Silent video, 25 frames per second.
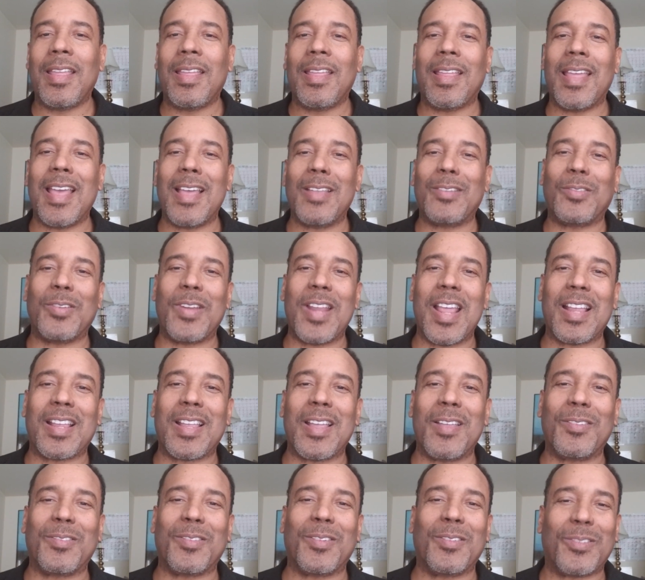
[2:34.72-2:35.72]
That's where that
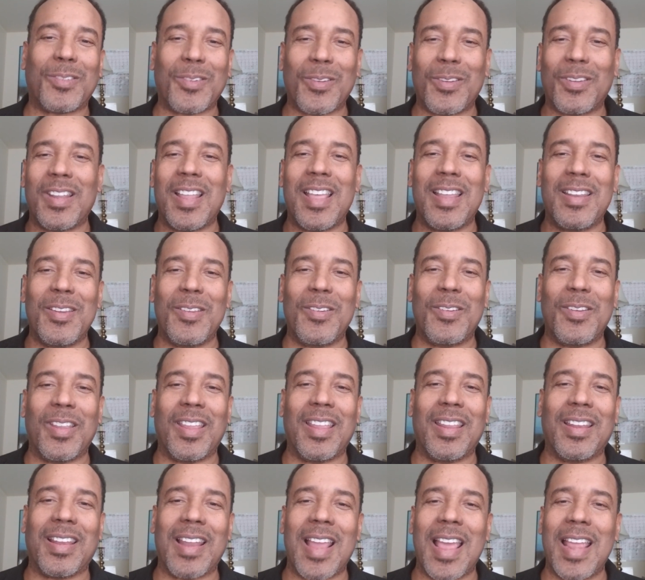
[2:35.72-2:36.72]
comes from. So letting you
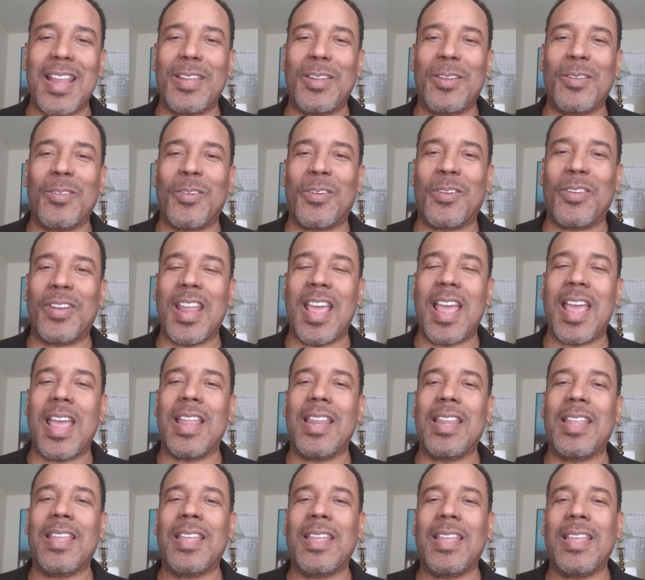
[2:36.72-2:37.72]
enlighten you on
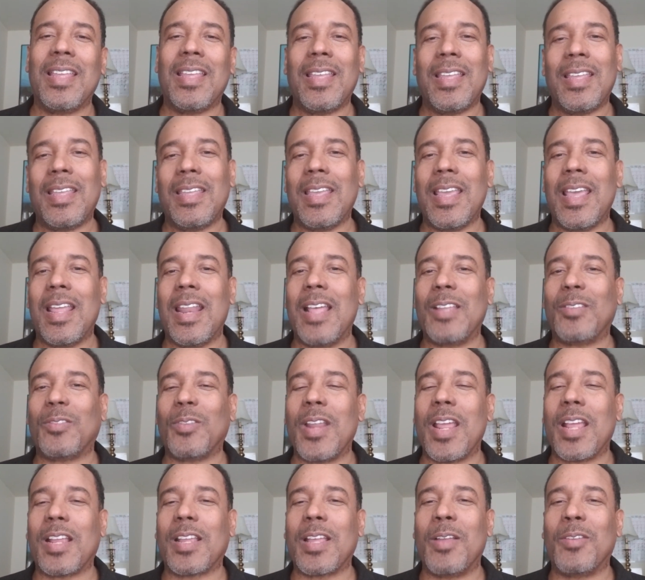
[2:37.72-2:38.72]
that. Yeah, that's
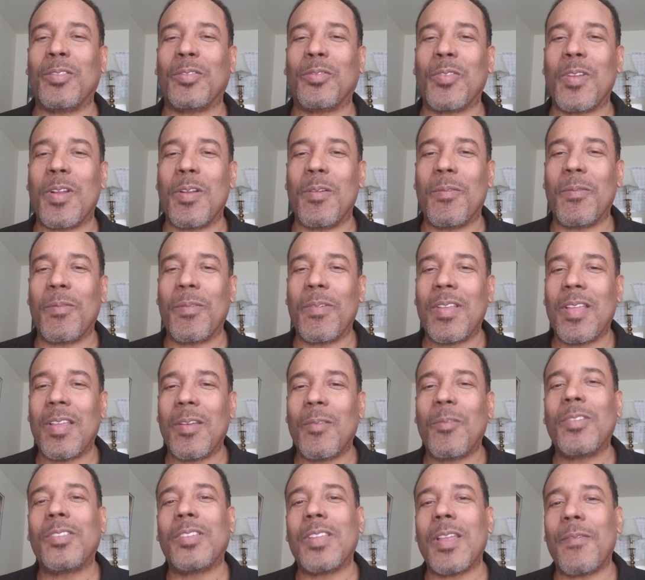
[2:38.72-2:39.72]
where that comes from.
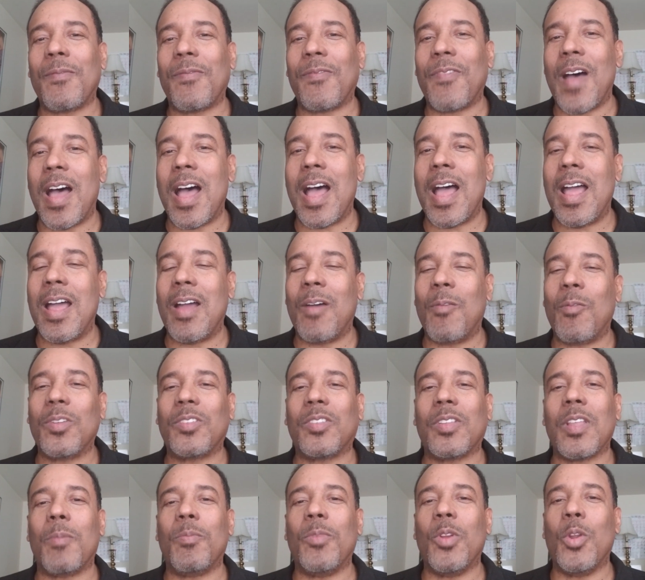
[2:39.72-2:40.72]
What's up, Fire?
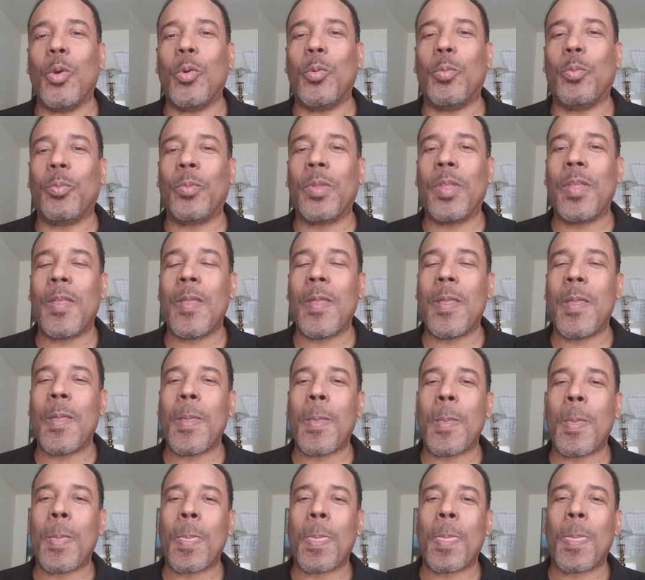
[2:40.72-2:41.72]
What's up, Nupe?
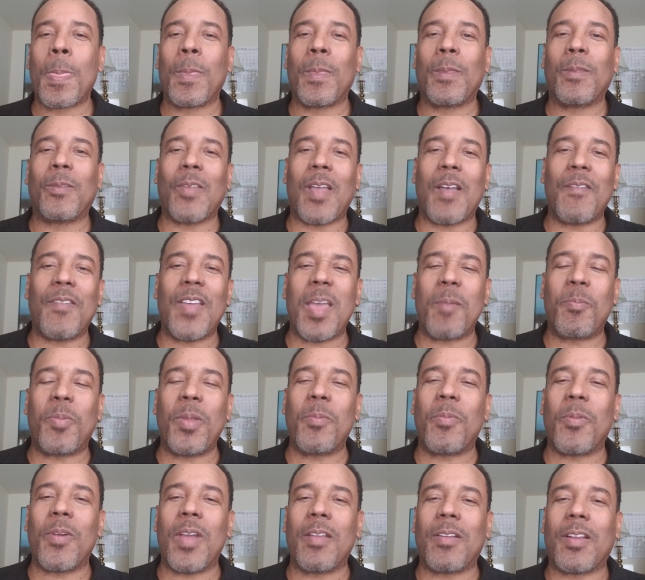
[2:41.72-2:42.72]
So I've had
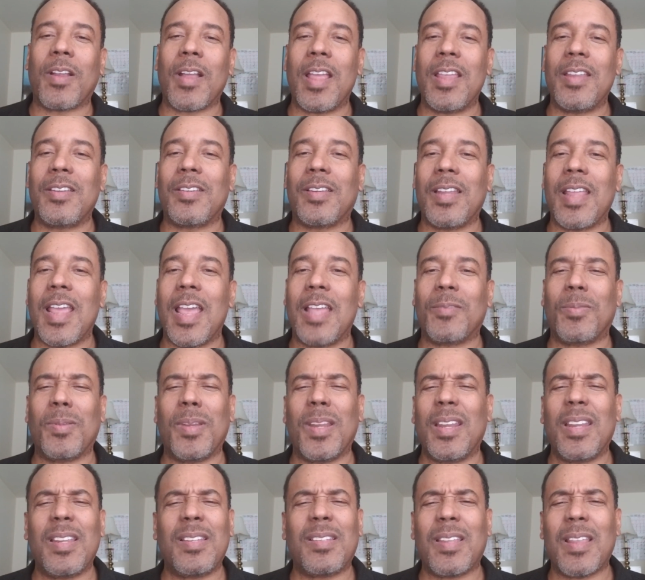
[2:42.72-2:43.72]
people occasionally ask
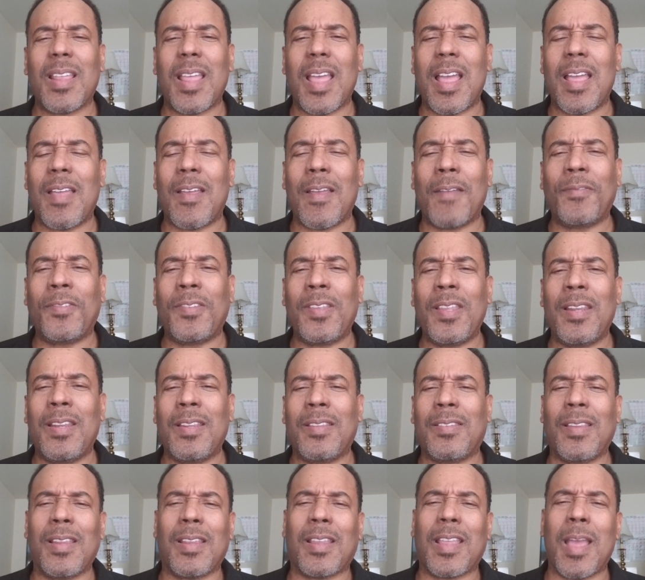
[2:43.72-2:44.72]
me that. They say, I- have seen
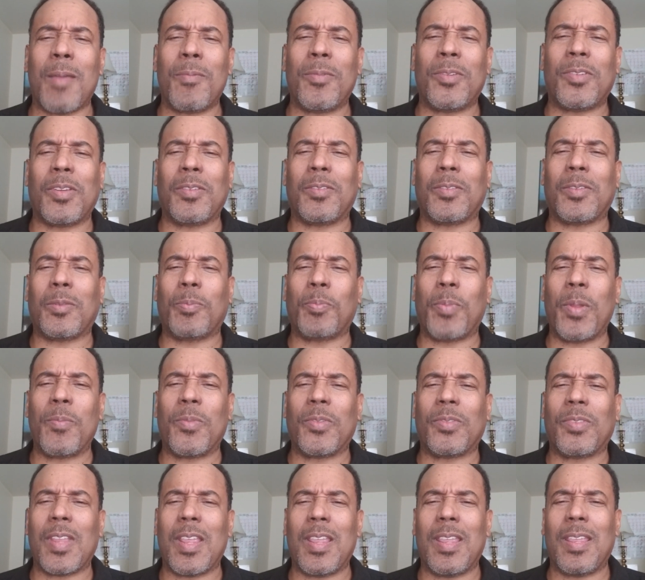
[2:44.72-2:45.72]
this in comments.
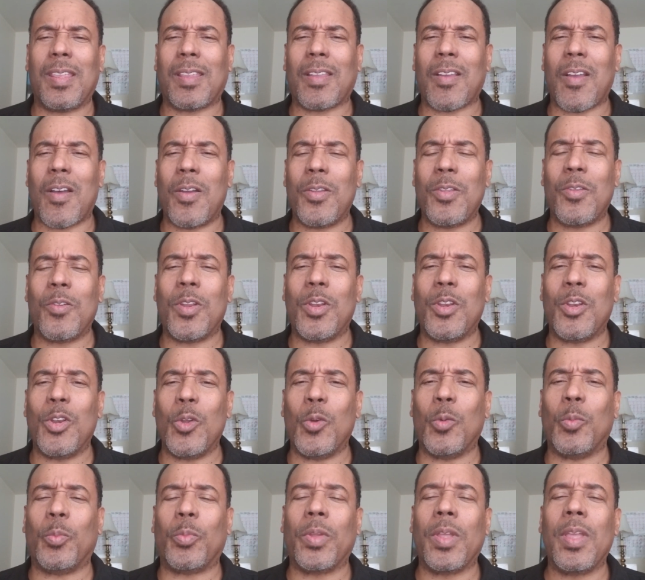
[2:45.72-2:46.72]
People say, call you a
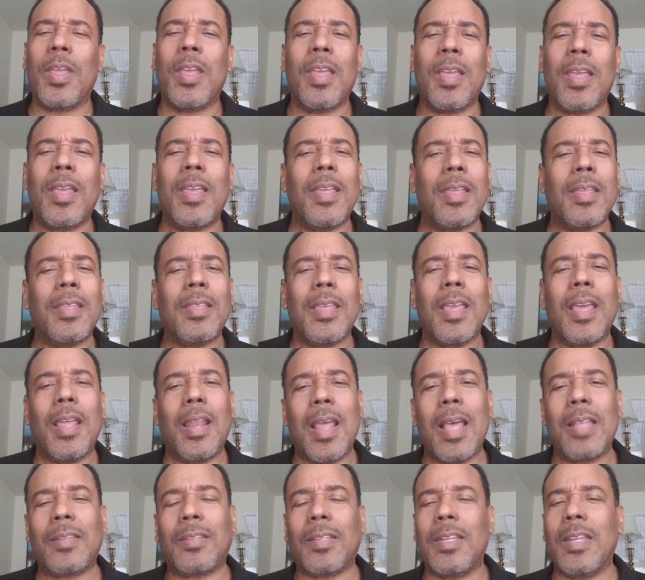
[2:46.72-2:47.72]
Nupe. Yeah,
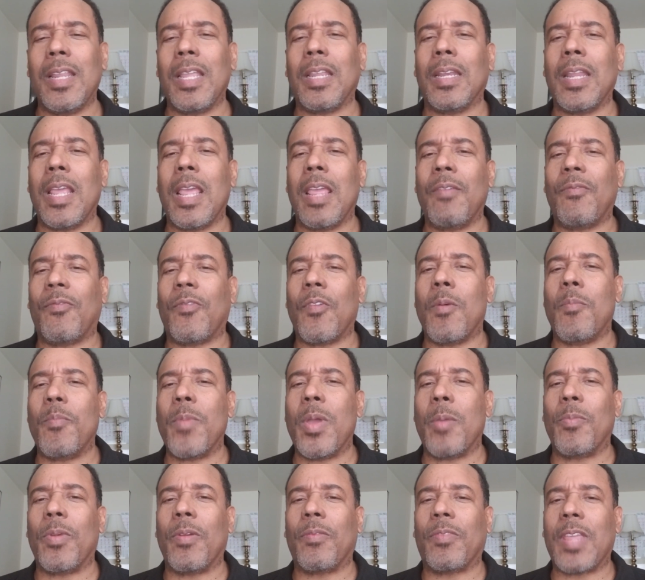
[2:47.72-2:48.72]
that's a nickname for a
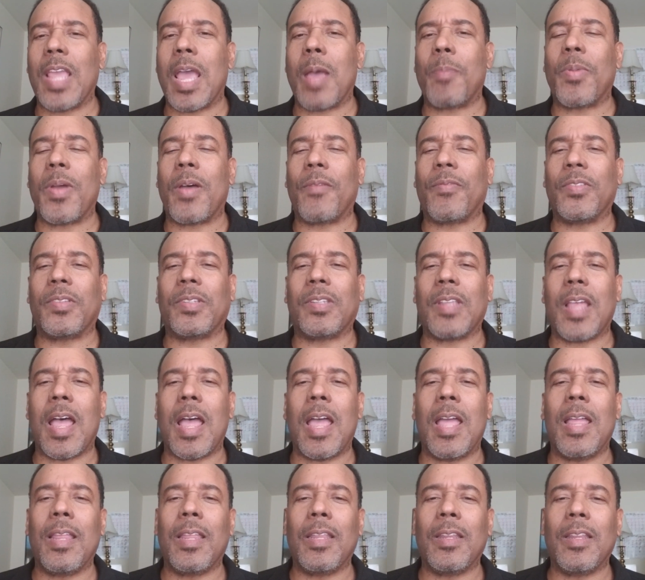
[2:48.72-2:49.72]
member of Kappa Alpha
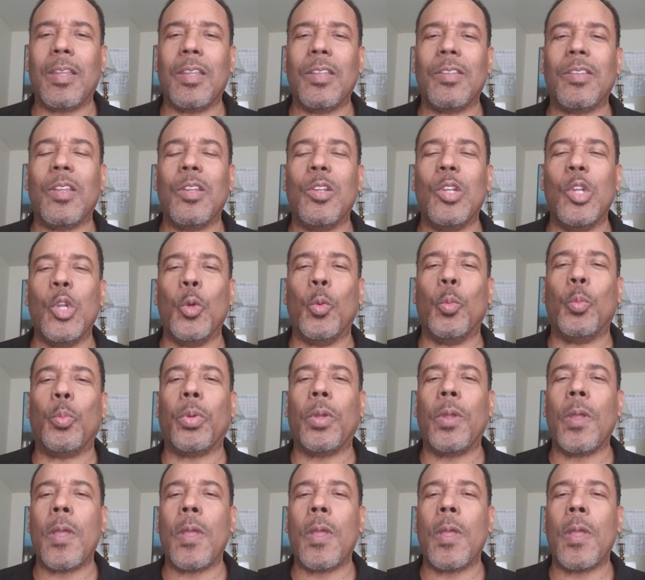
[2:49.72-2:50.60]
Psi, is a Nupe.